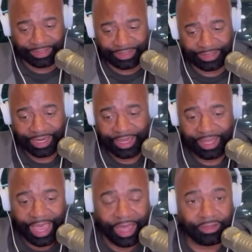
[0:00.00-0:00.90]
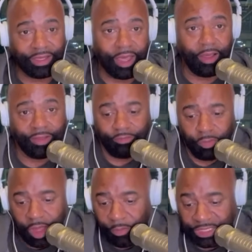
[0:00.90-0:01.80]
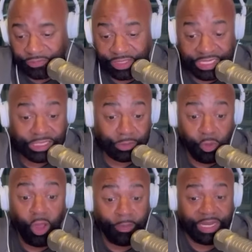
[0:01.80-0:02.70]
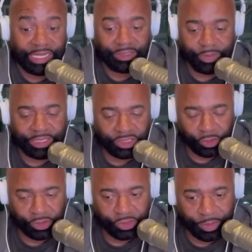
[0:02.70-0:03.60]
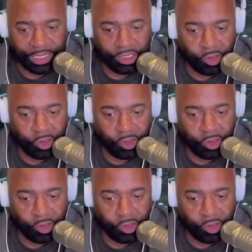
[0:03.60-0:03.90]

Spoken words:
just how much of a disappointment he's been, so to speak.